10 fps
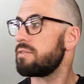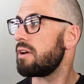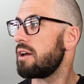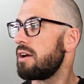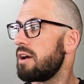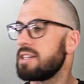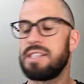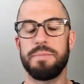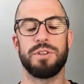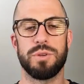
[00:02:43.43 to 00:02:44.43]
I
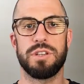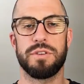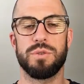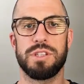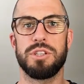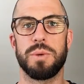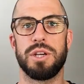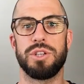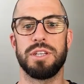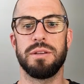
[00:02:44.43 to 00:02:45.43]
step into a difficult
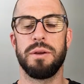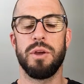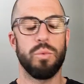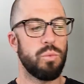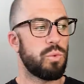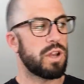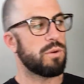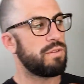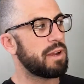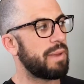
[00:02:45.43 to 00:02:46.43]
situation, when I
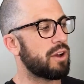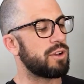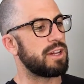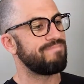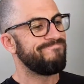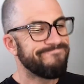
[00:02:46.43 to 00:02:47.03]
reflect back on it,